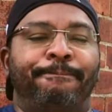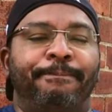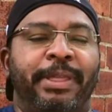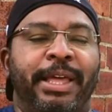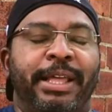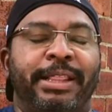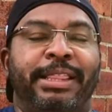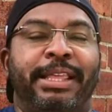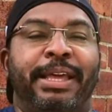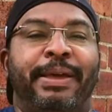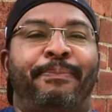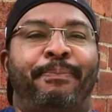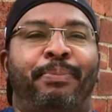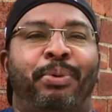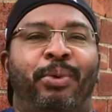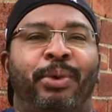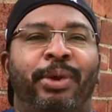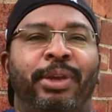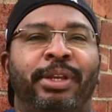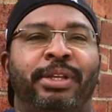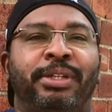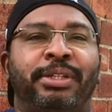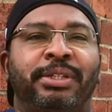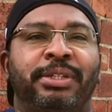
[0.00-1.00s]
At that
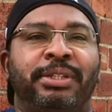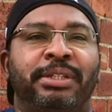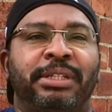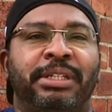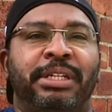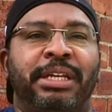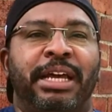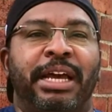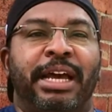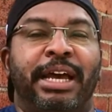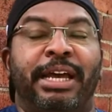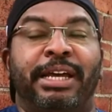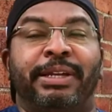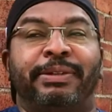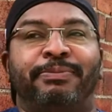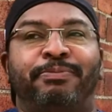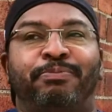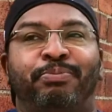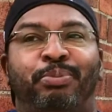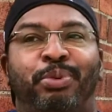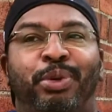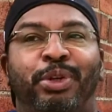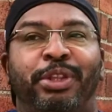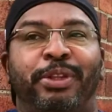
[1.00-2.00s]
point, I
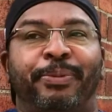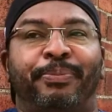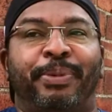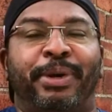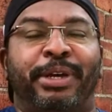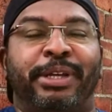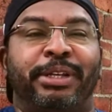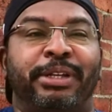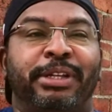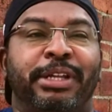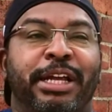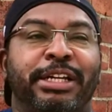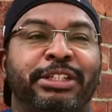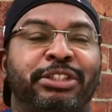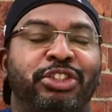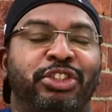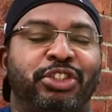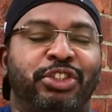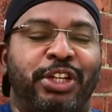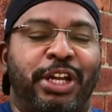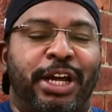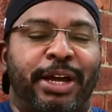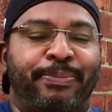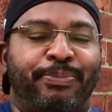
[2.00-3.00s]

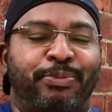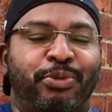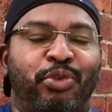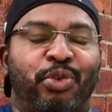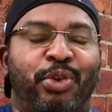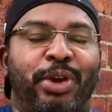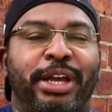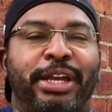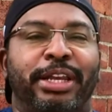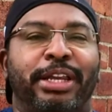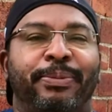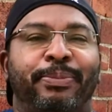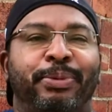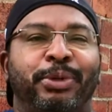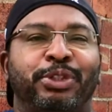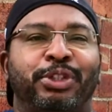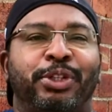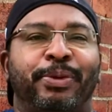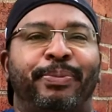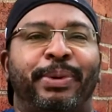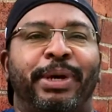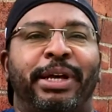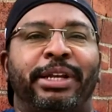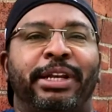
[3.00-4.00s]
stopped trying to push
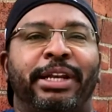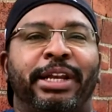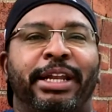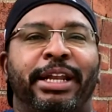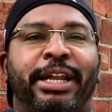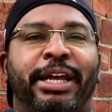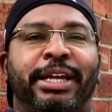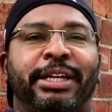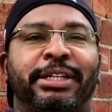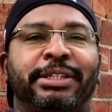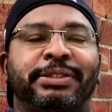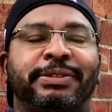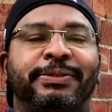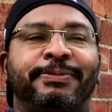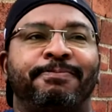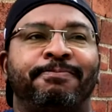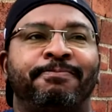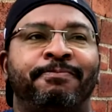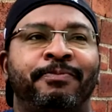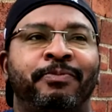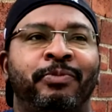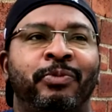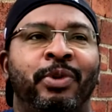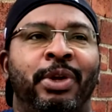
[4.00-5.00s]
the button and I
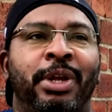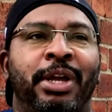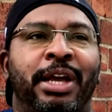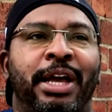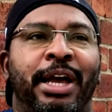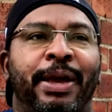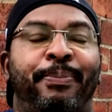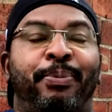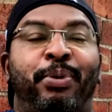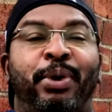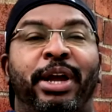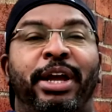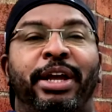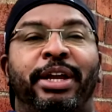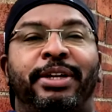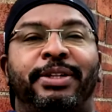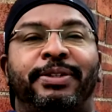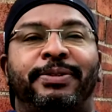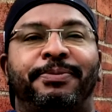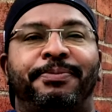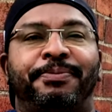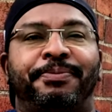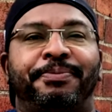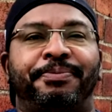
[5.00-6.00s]
prayed.
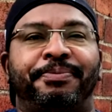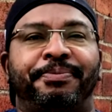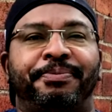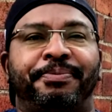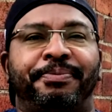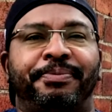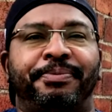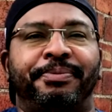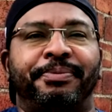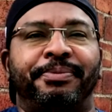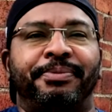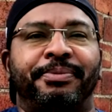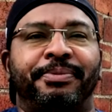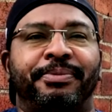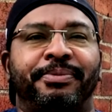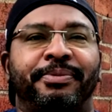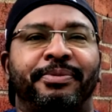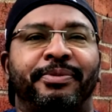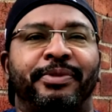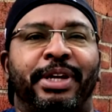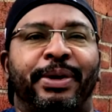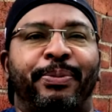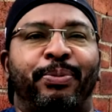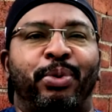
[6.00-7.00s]

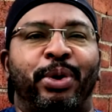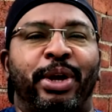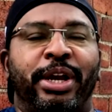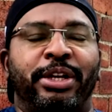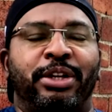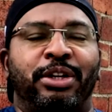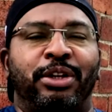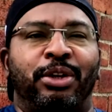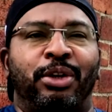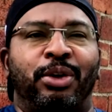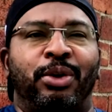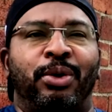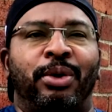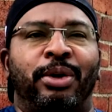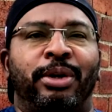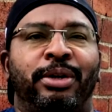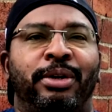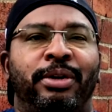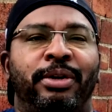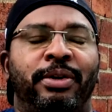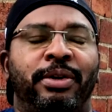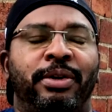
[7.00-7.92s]
I prayed to the Lord.